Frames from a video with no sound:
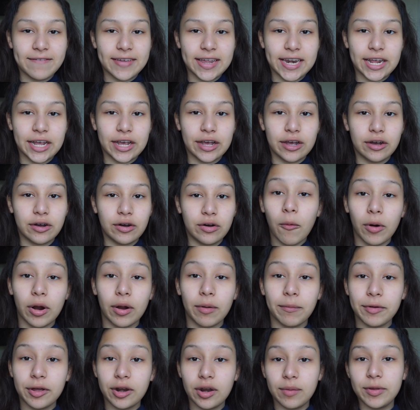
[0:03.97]
video where
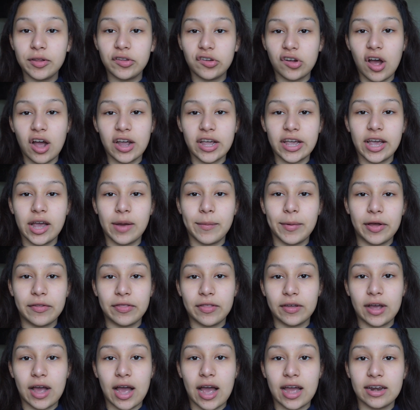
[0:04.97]
I'm going to be talking
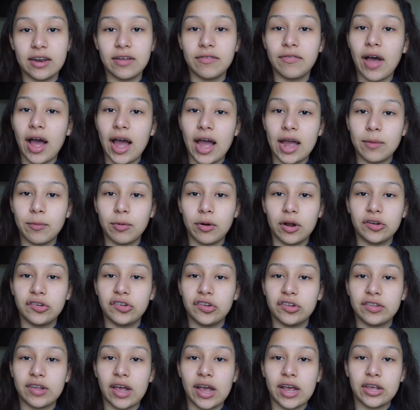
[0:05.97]
about the kind of eye
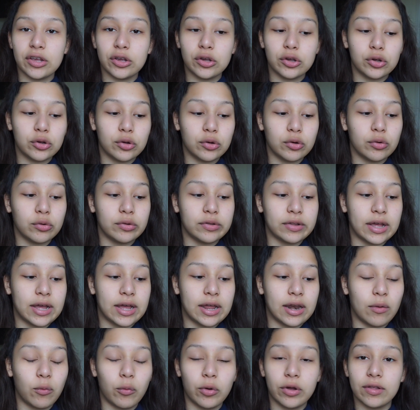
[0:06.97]
brushes I use
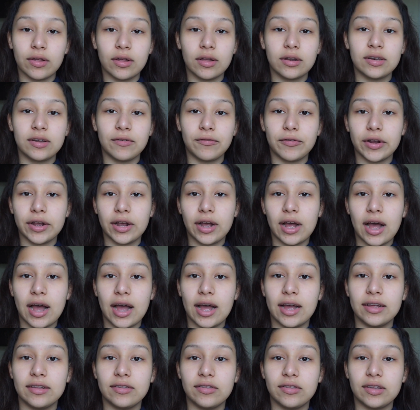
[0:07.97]
and what different
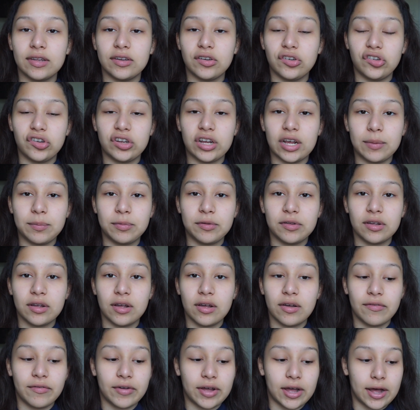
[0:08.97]
kinds and shapes
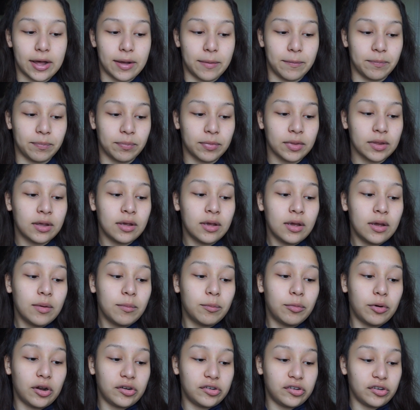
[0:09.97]
of
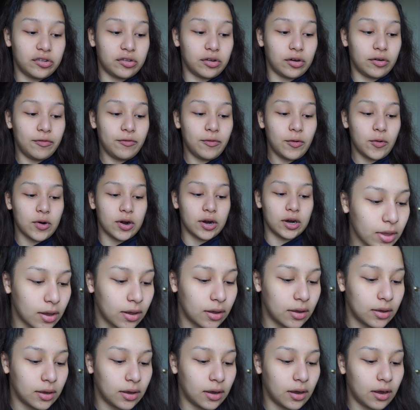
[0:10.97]
brushes are for.
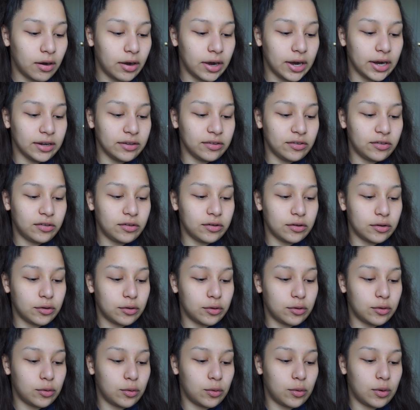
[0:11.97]
Alright,
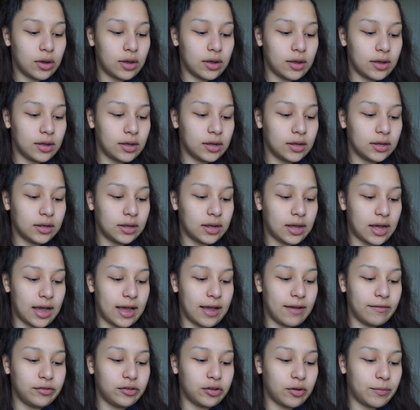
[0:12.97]
so I
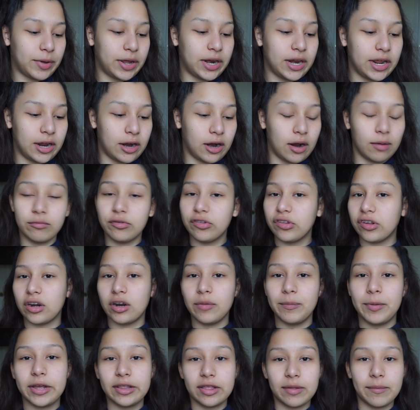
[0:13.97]
have so many here. I'm just
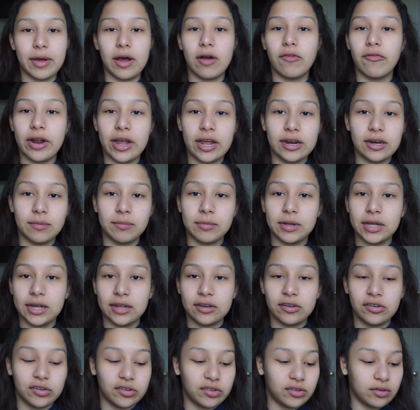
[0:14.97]
going to pick them out randomly
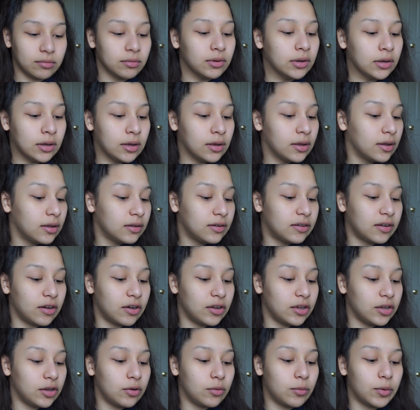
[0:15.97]
and just
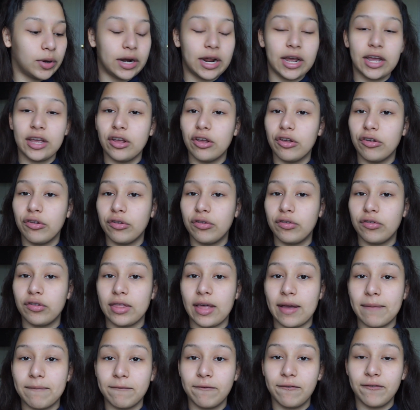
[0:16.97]
tell you what I use
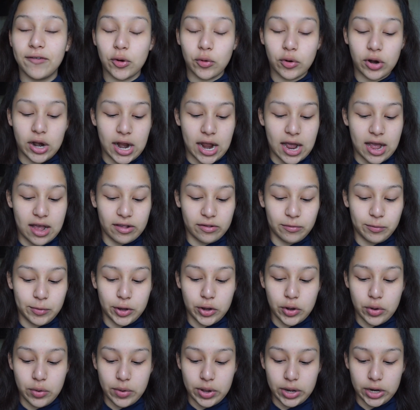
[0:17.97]
them for as we
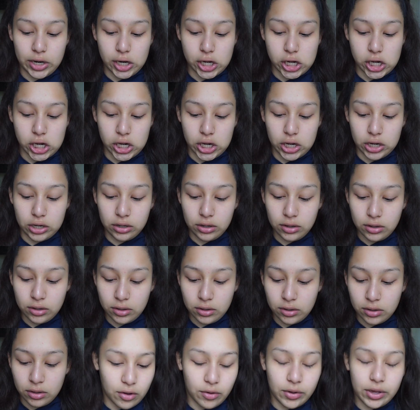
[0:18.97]
go along.
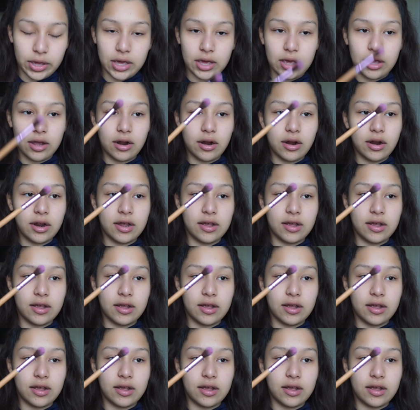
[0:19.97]
So here